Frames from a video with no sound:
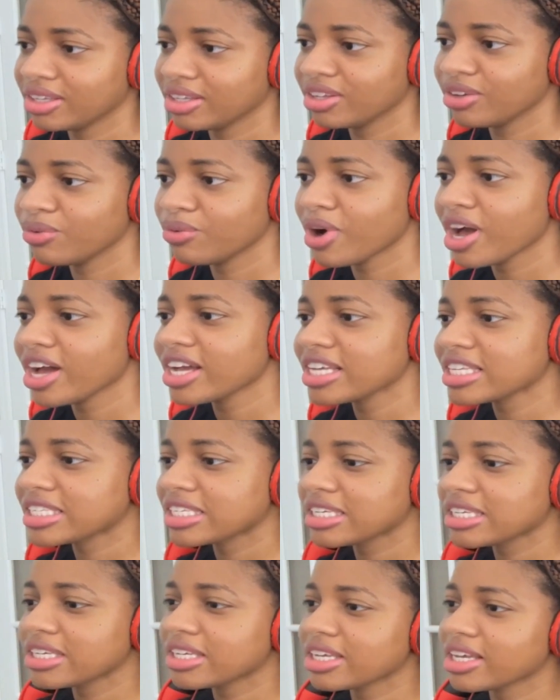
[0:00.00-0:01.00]
Why is
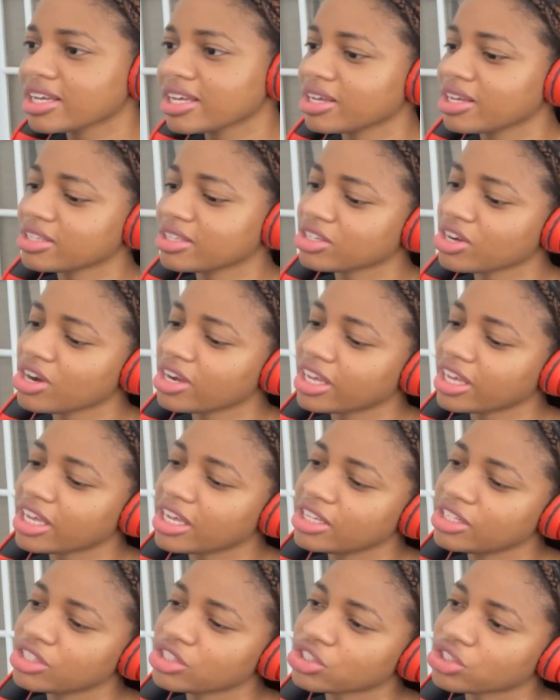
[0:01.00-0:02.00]
he a dark
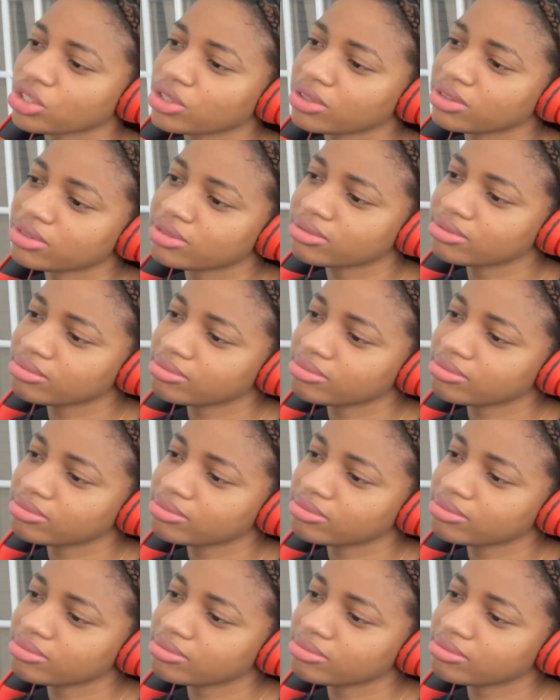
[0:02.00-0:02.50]
angel?